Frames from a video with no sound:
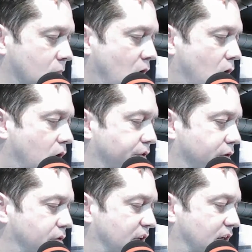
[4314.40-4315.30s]

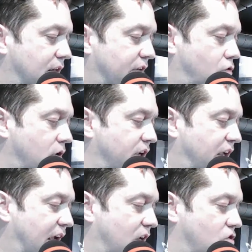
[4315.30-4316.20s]
Although the electronic
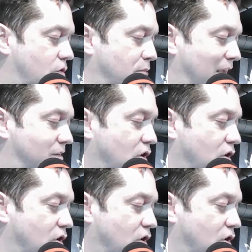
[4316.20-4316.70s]
age makes